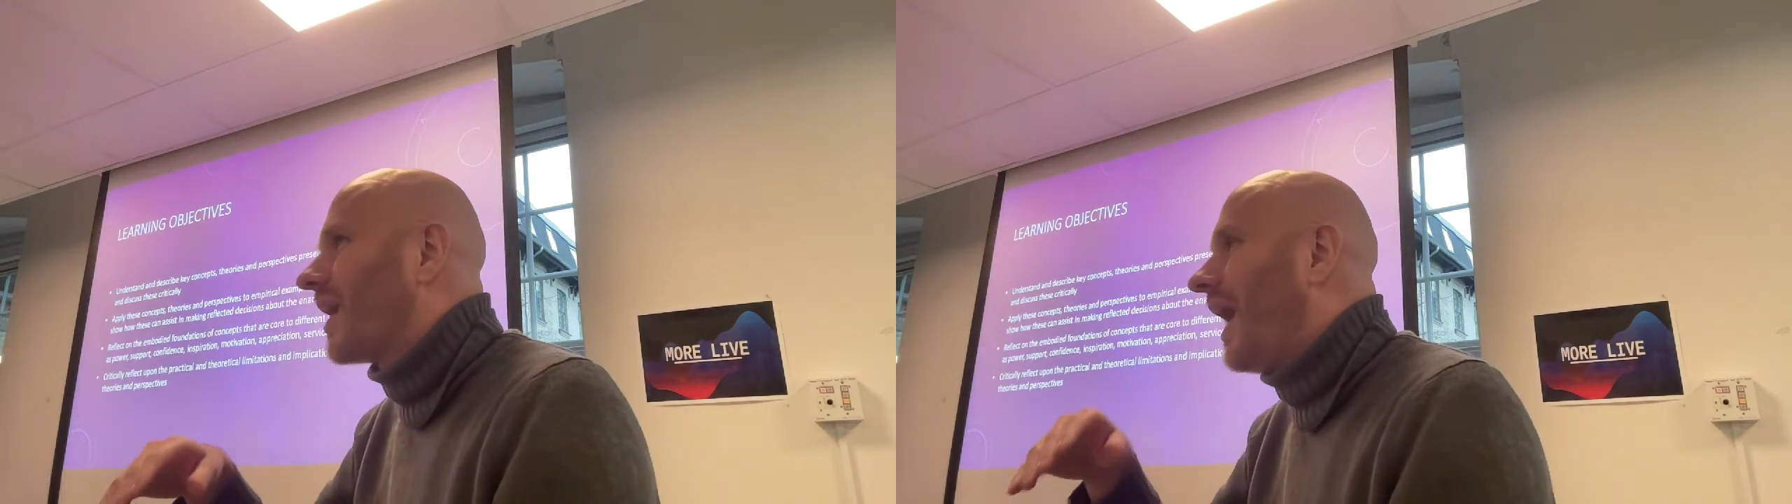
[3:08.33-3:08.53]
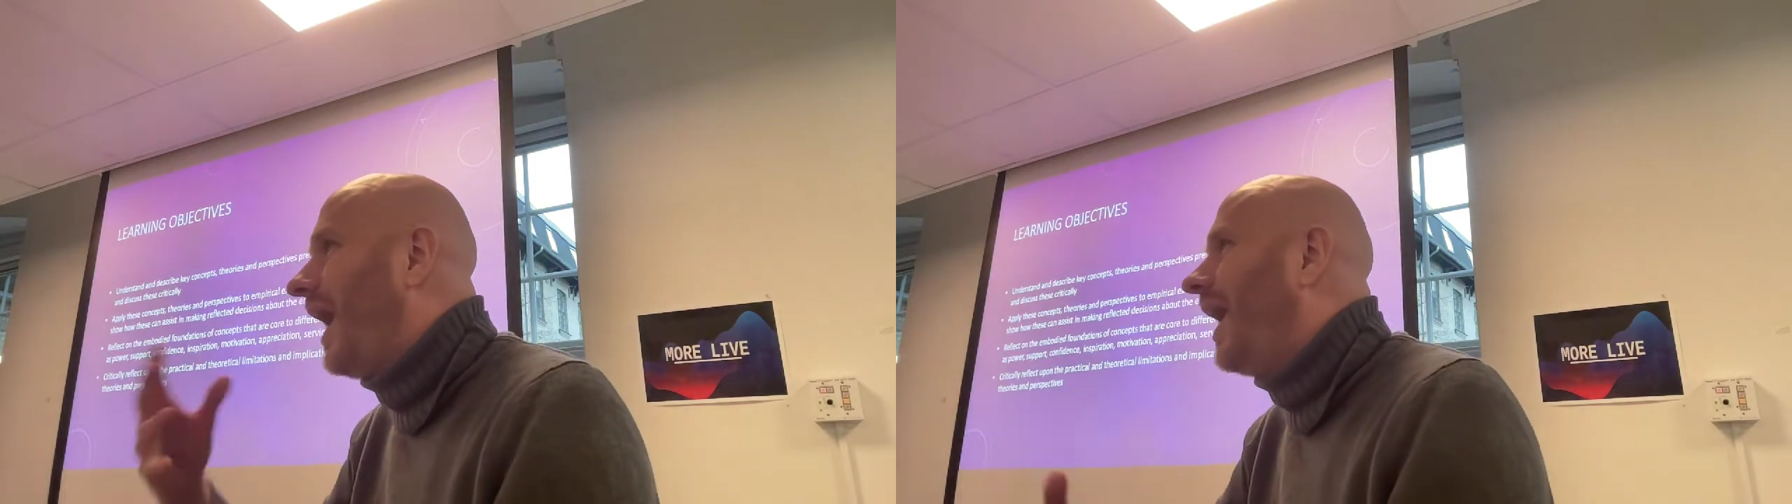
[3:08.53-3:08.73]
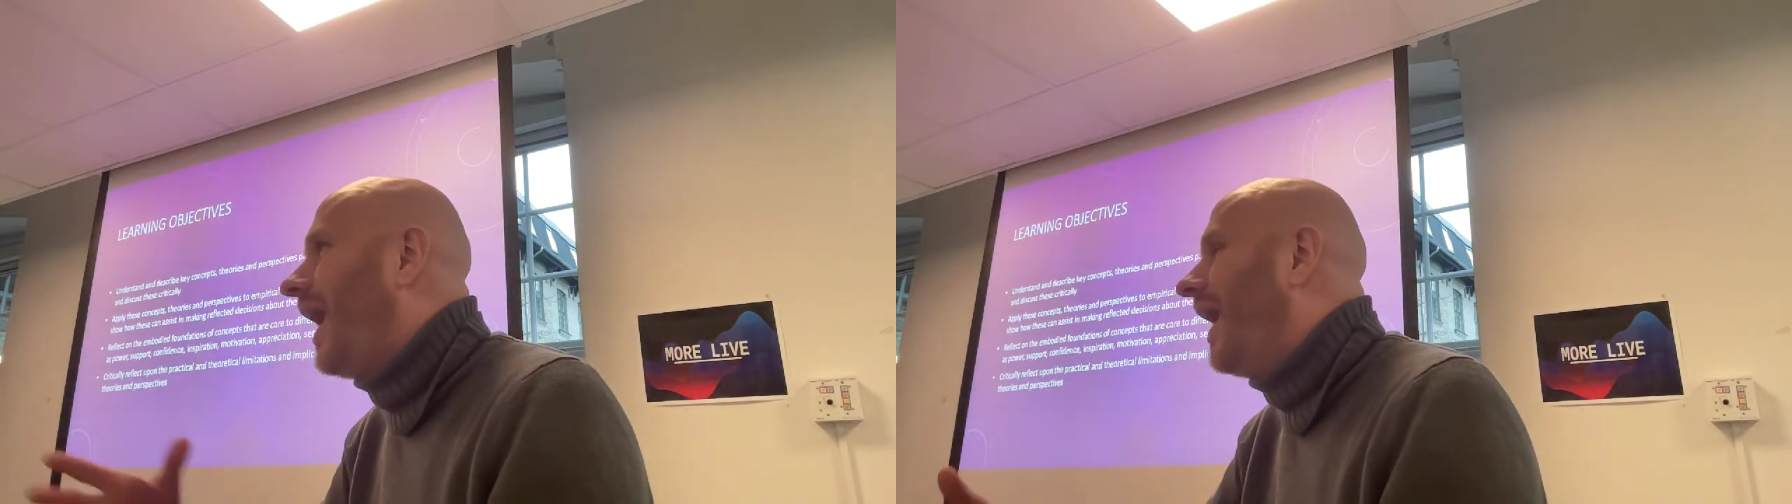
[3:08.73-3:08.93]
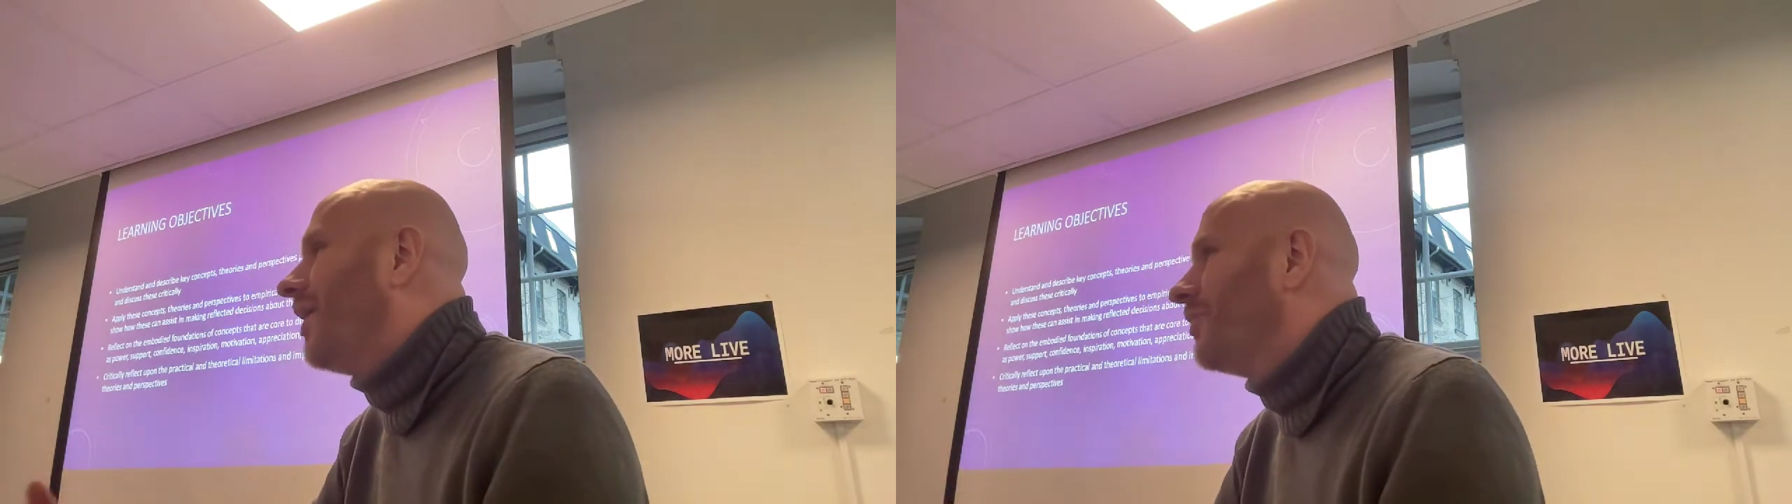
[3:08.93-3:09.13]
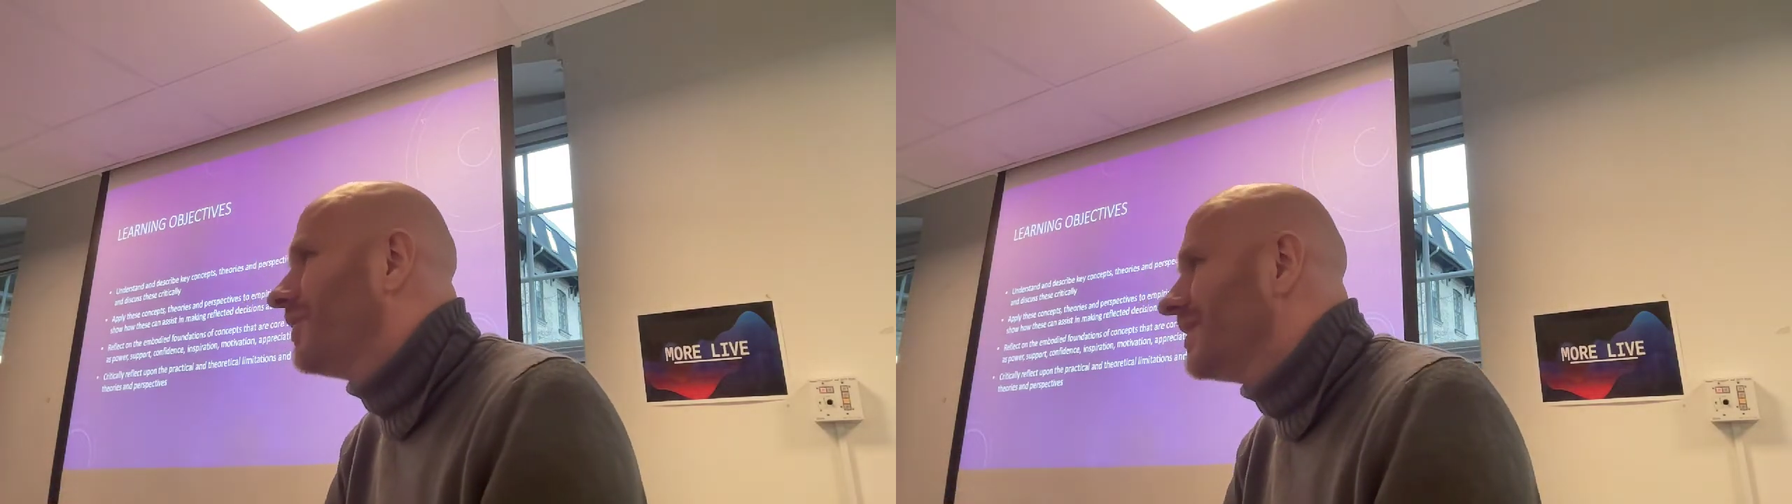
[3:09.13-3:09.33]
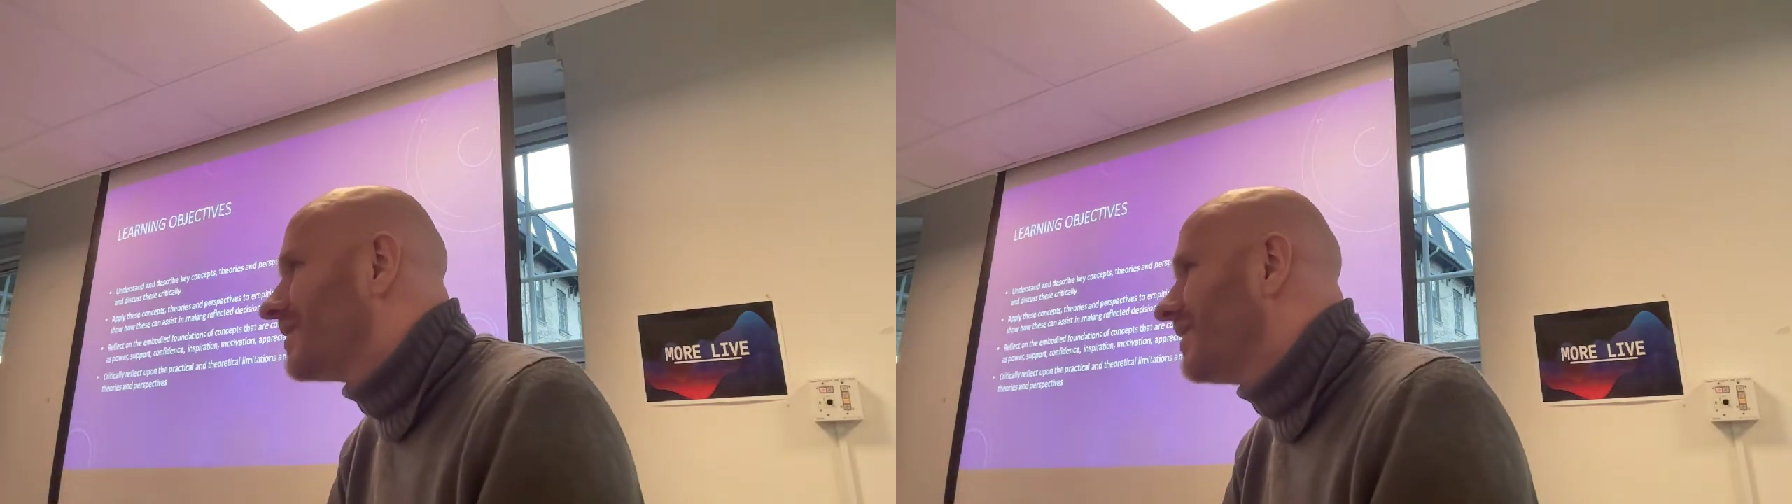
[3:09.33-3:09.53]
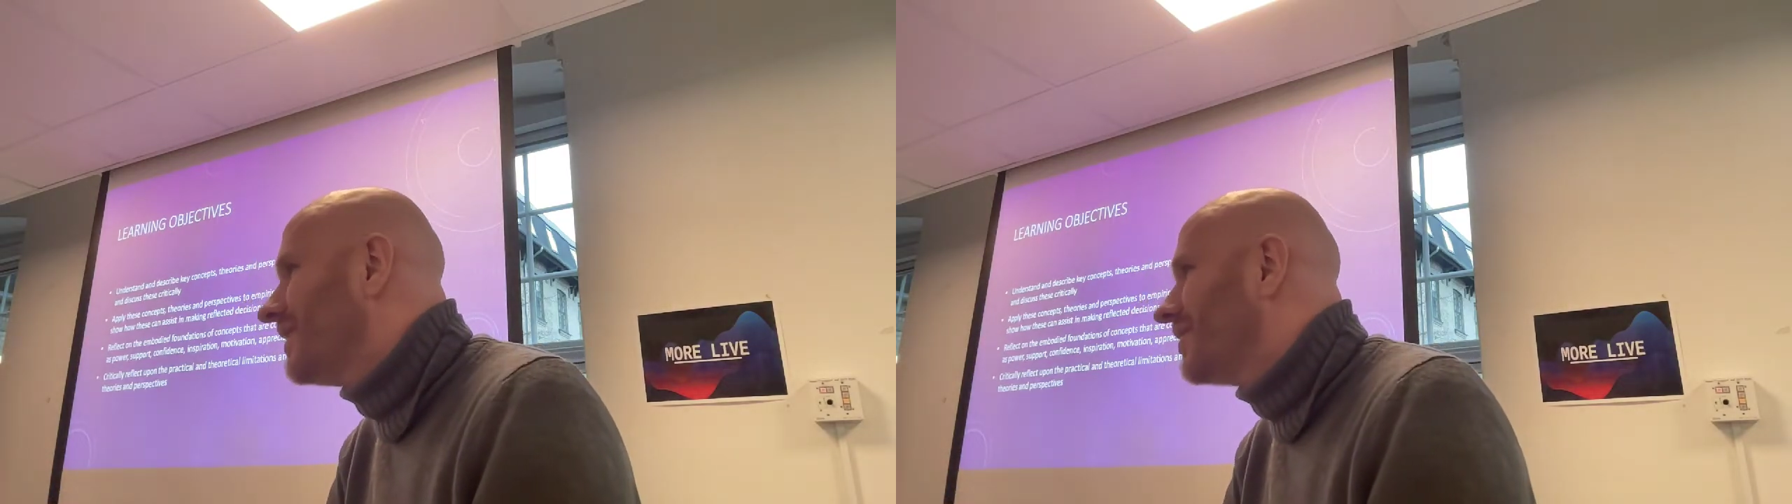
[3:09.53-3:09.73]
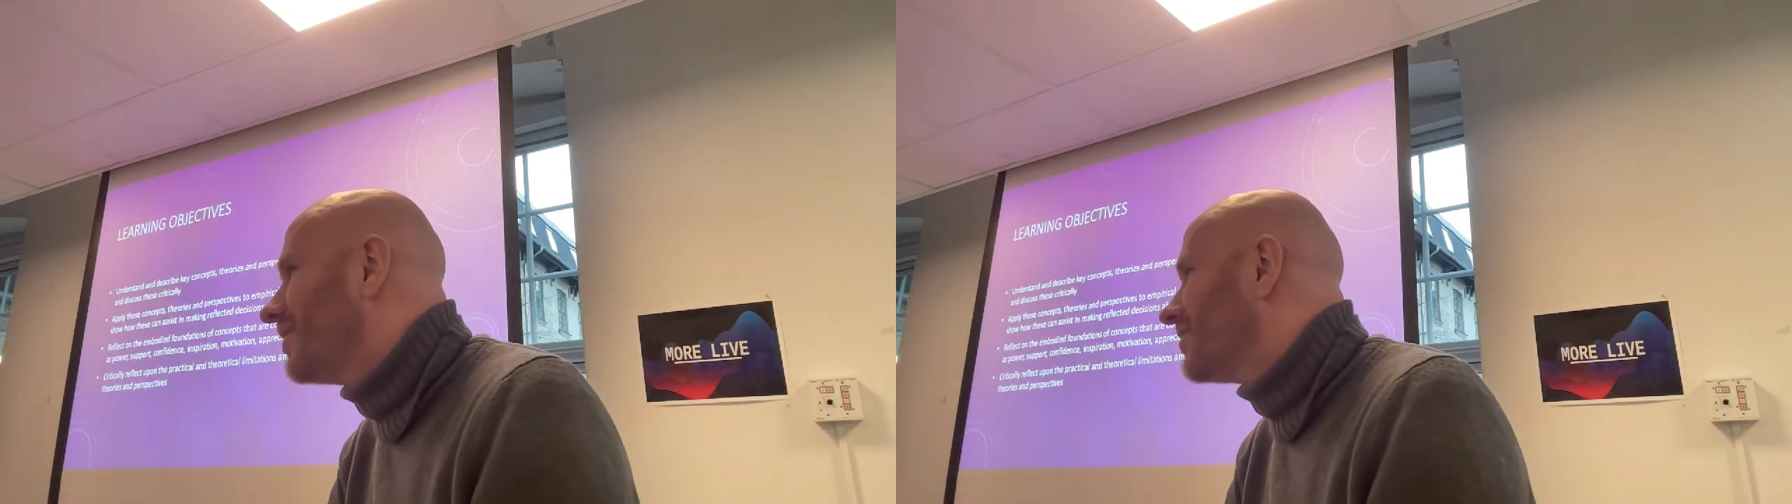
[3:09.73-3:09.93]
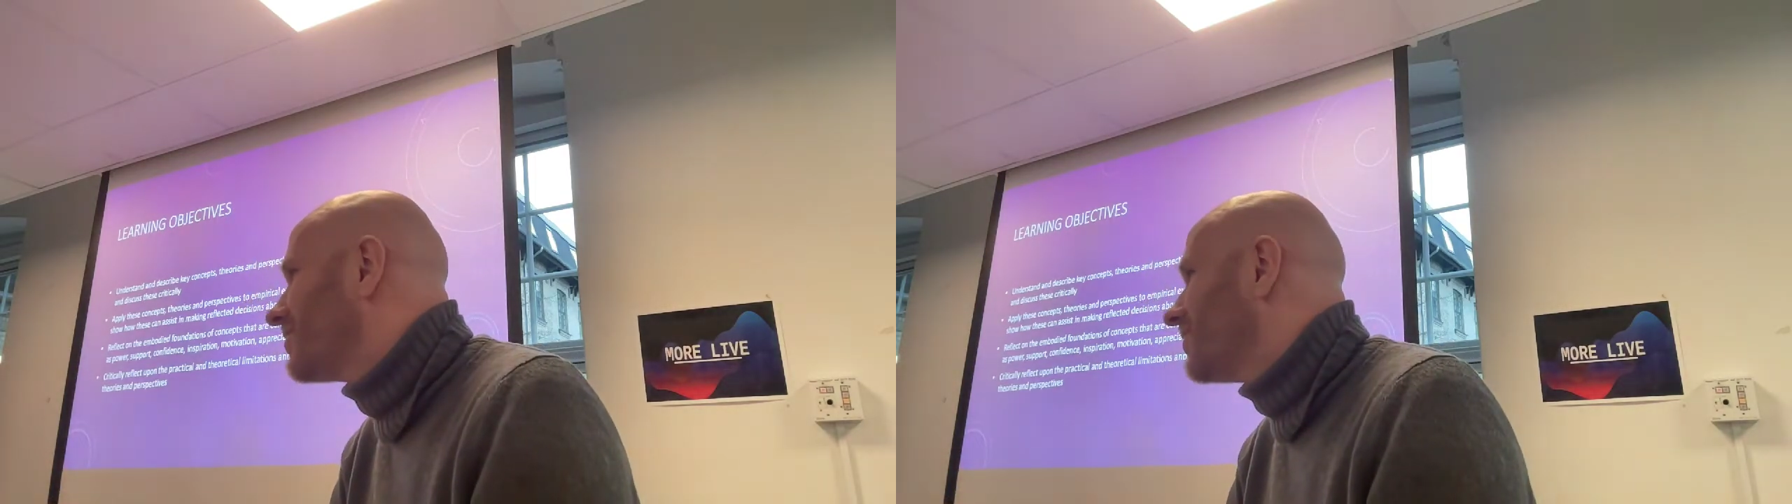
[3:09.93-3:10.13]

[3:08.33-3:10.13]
how is the leader